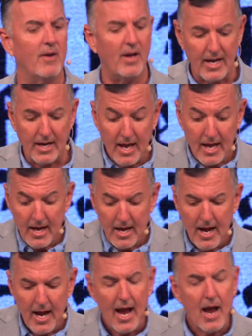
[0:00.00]
And,
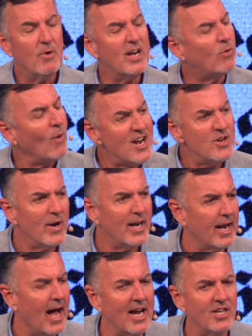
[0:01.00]
and when he
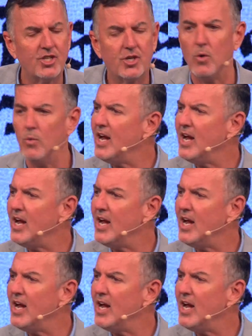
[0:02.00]
graduated high school,